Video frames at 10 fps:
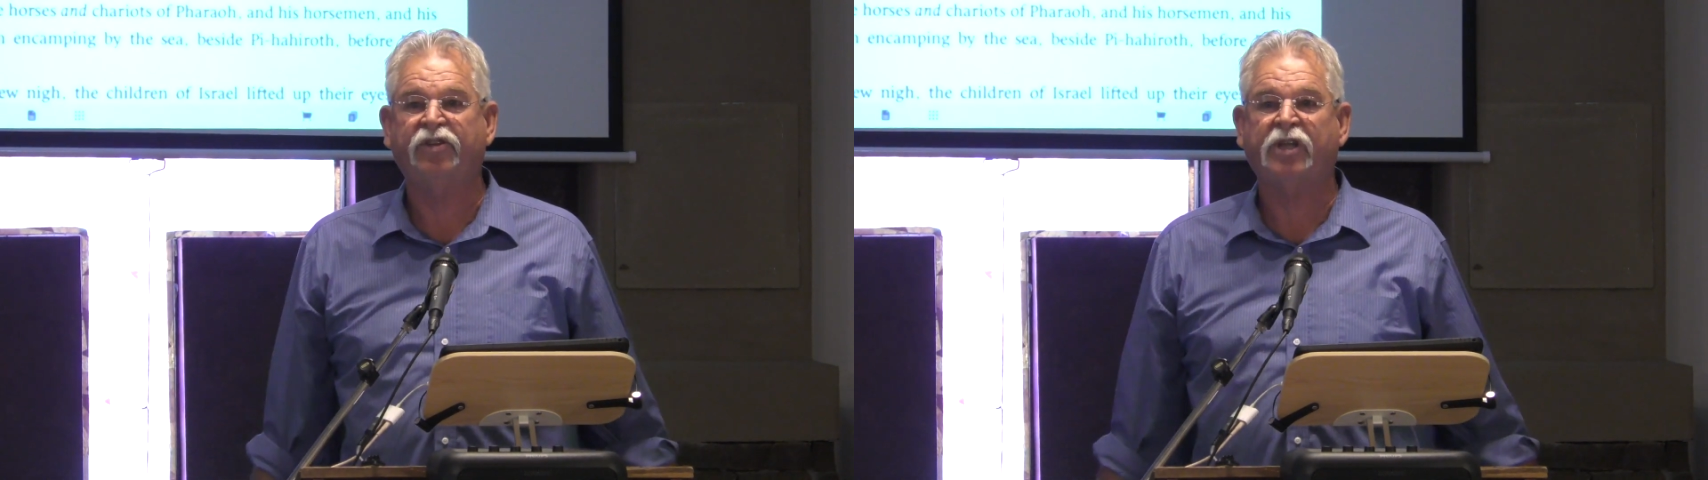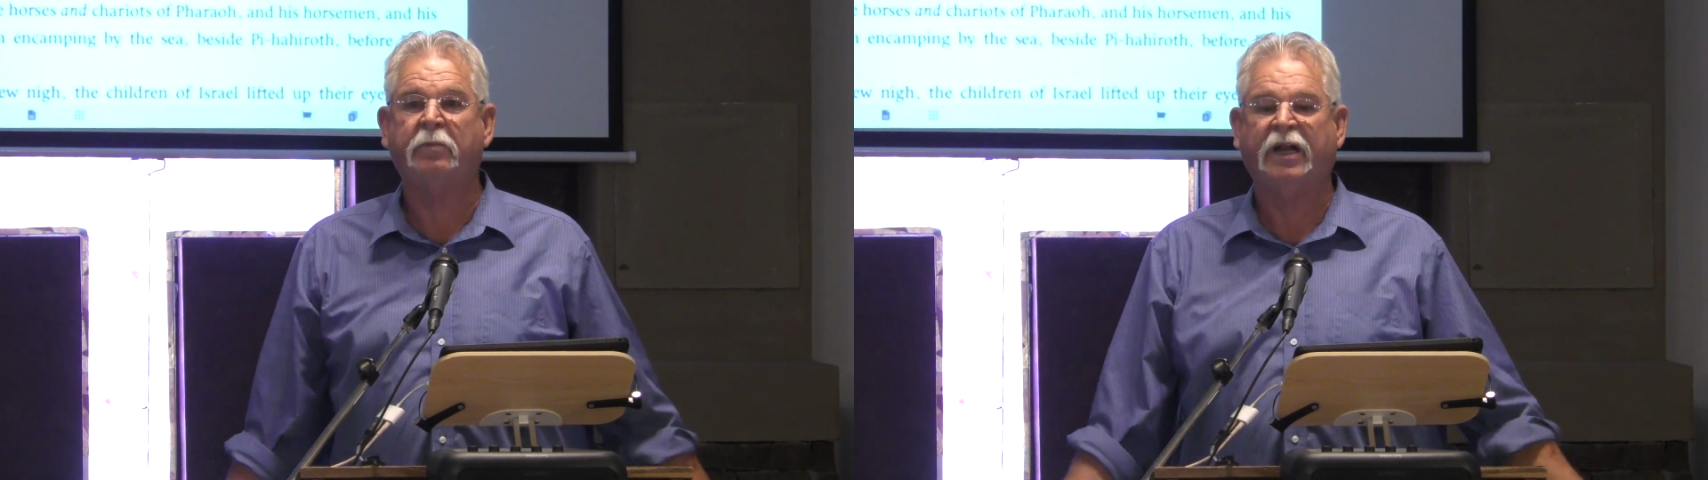
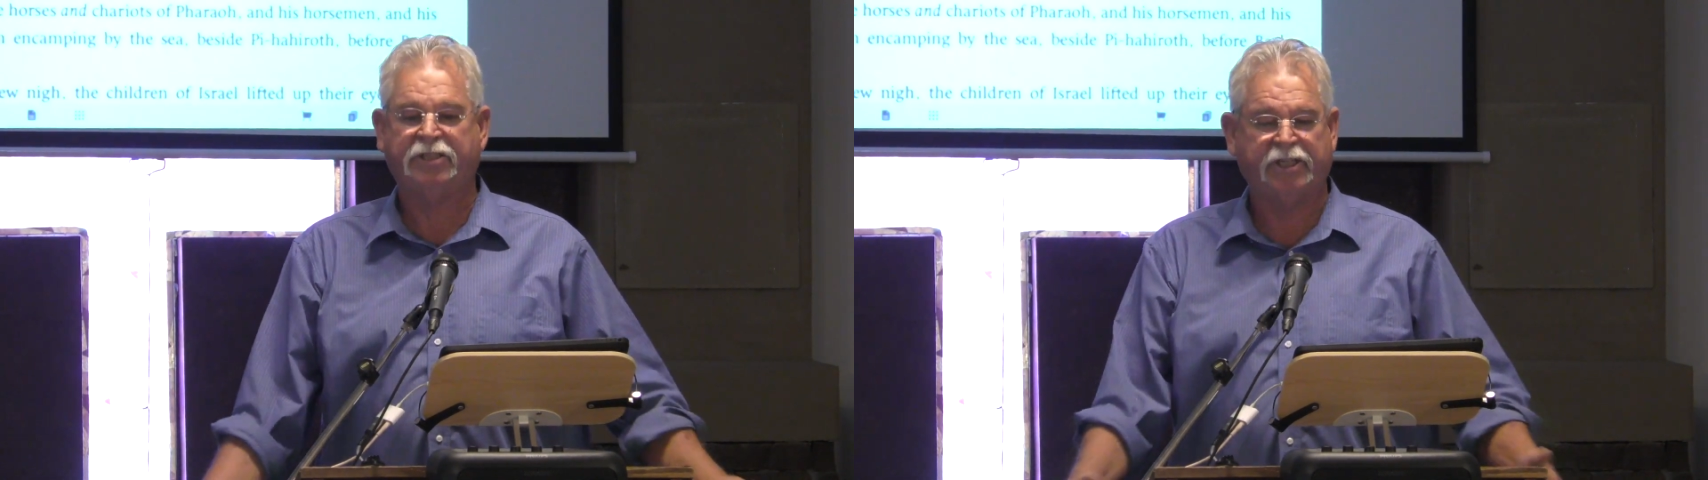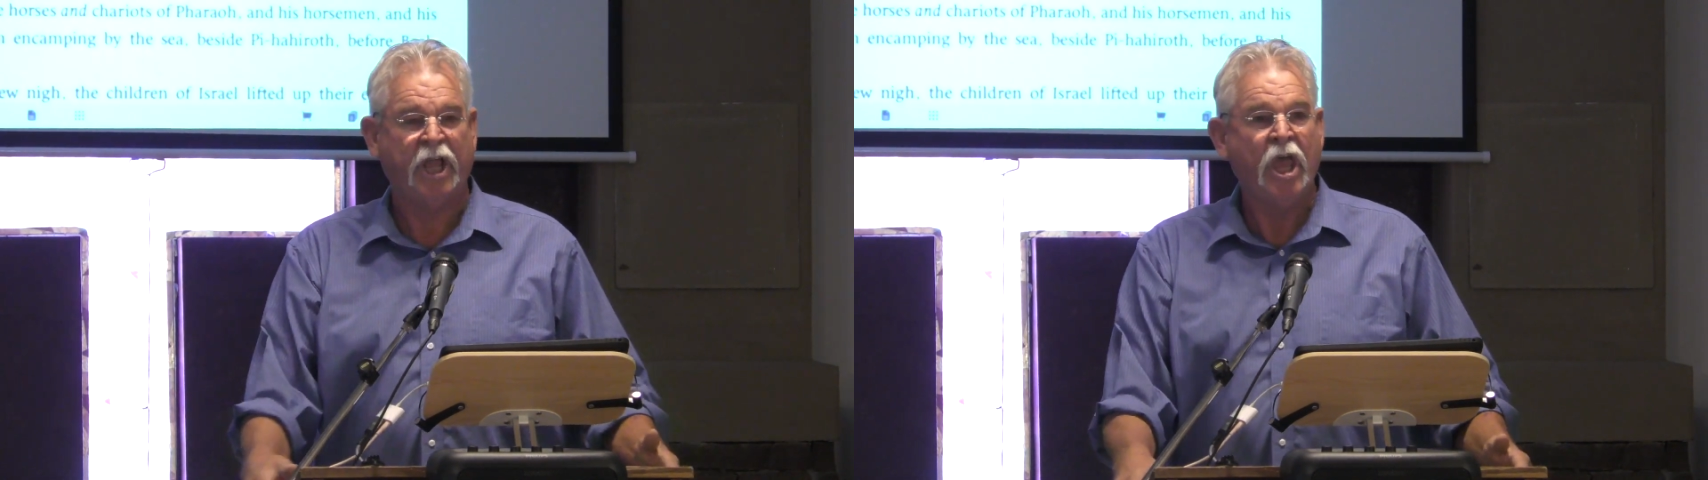Somebody
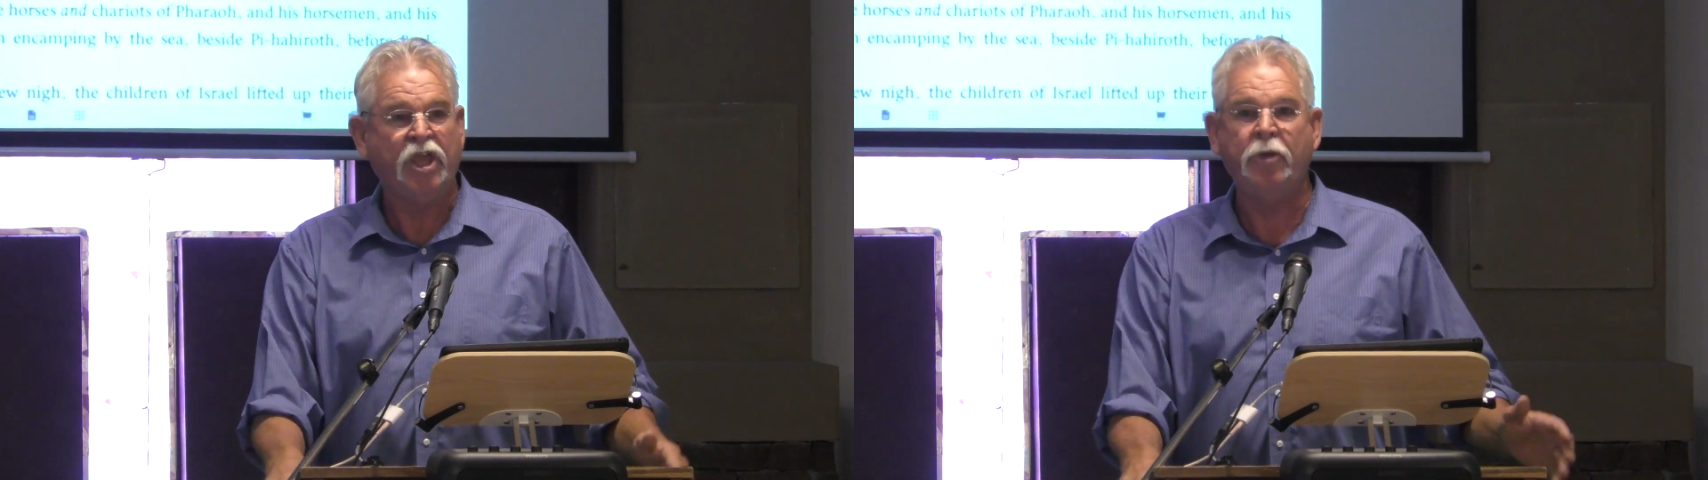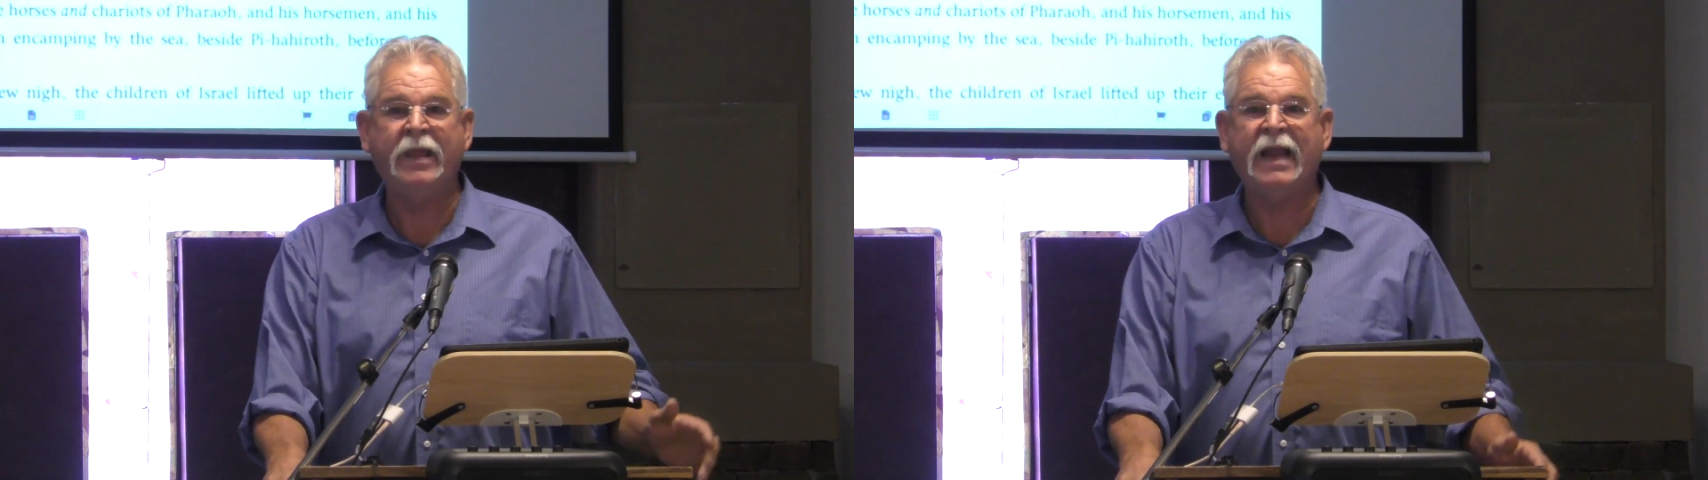says,
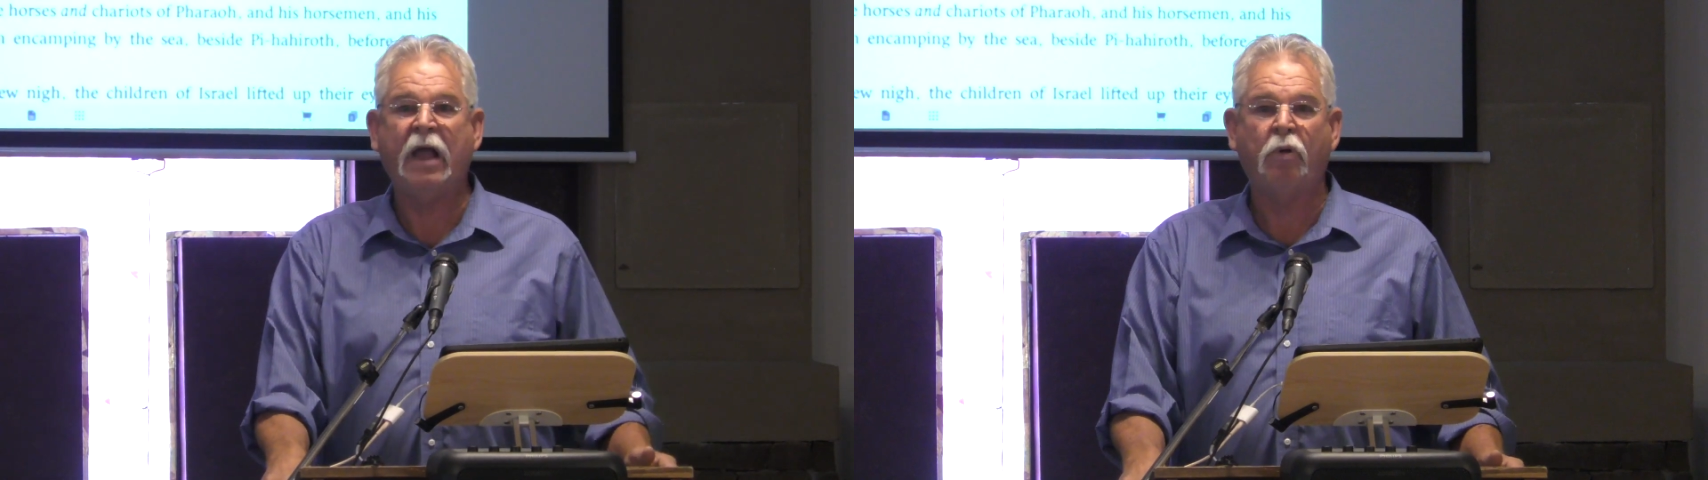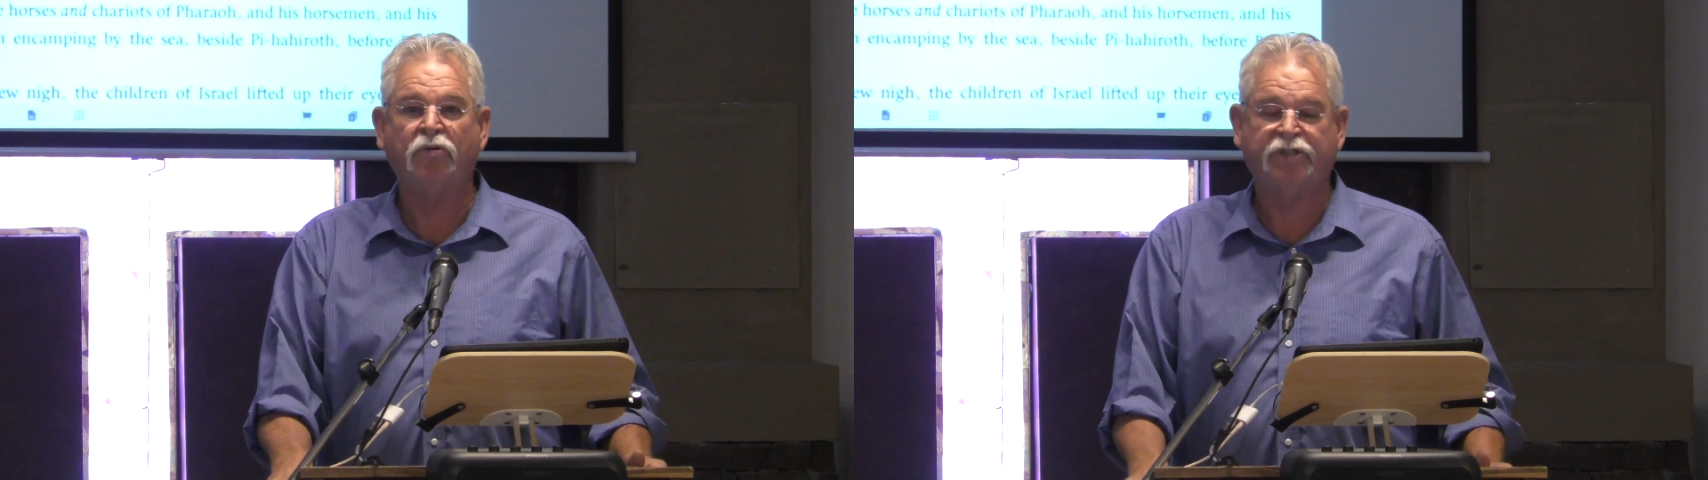"You mean I
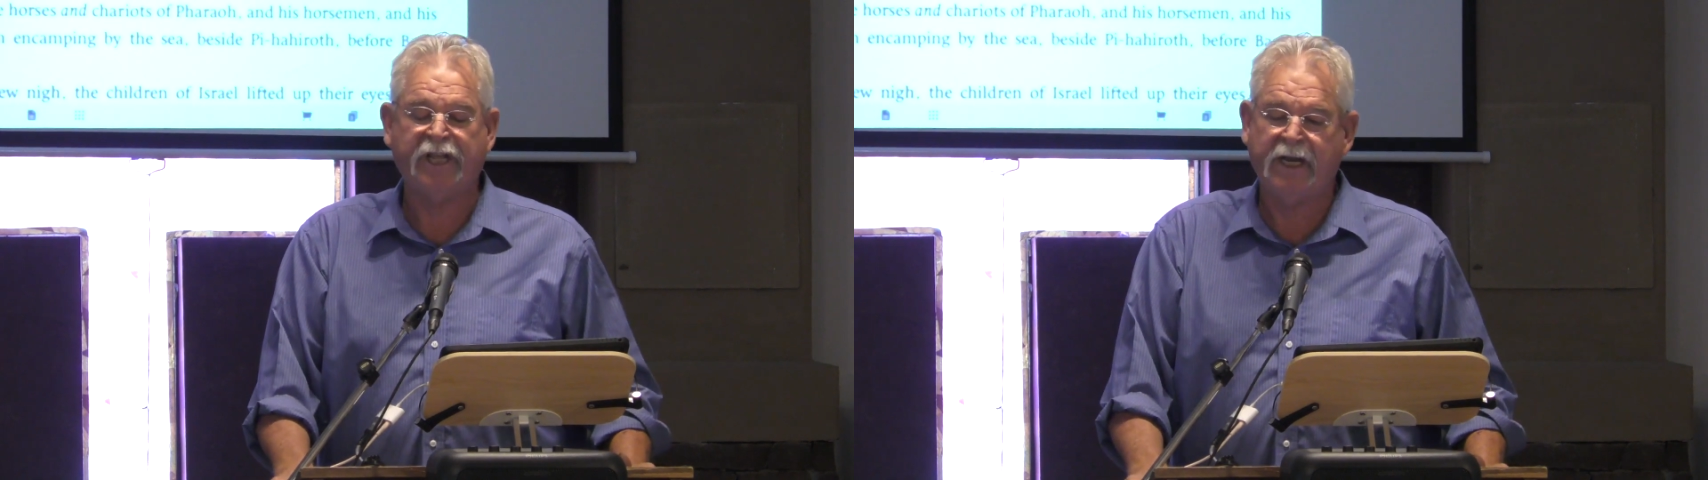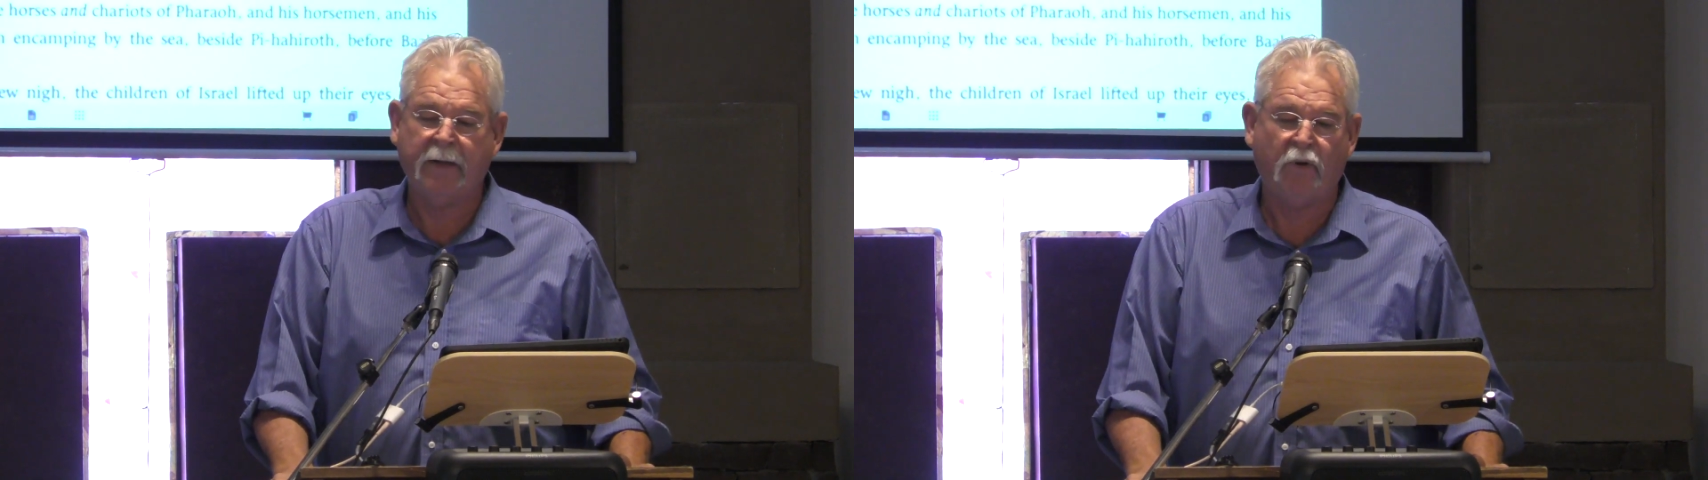won't
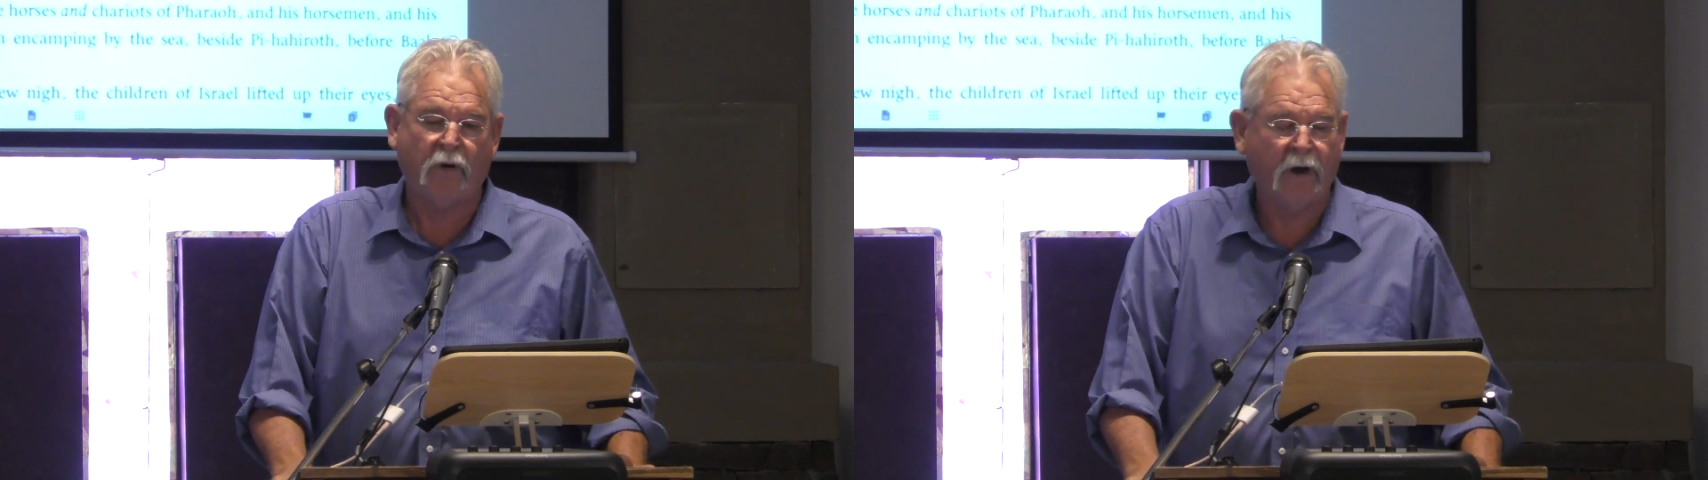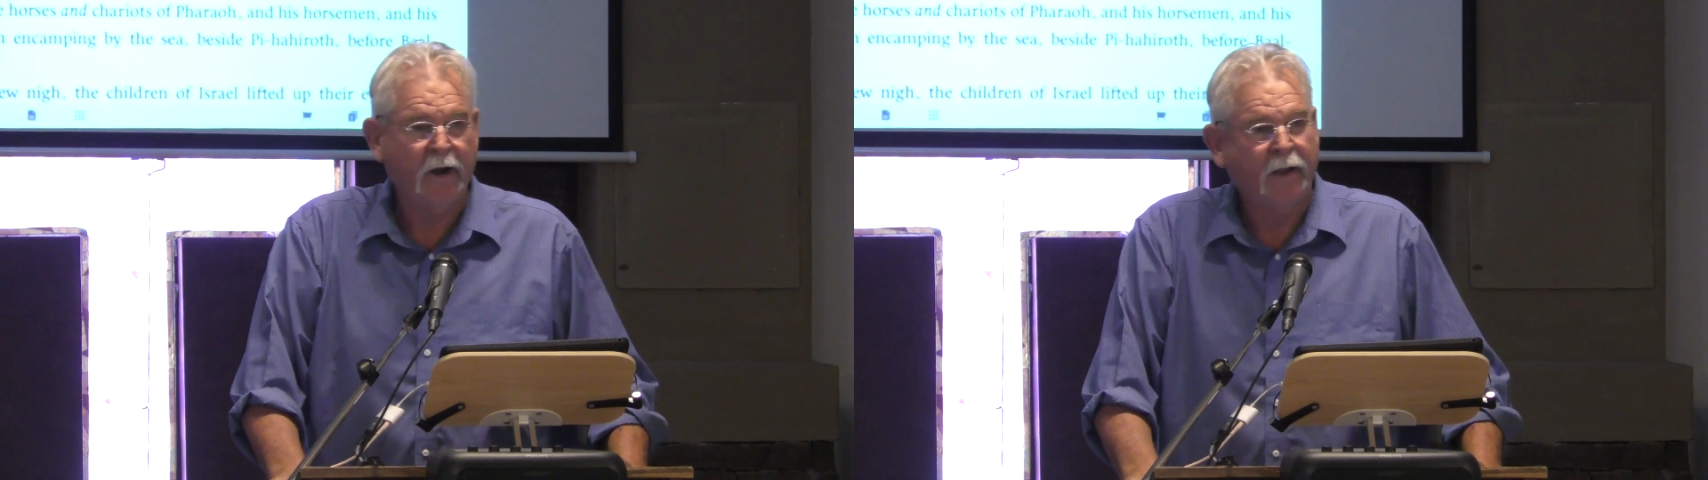sin no
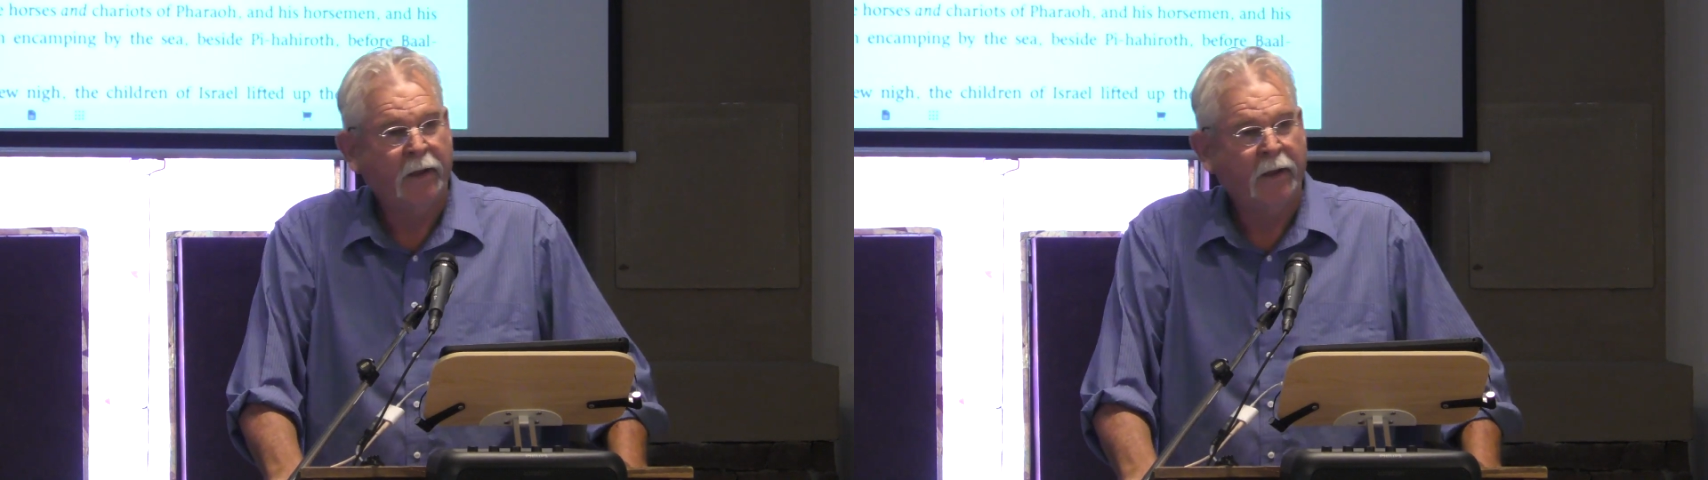more?"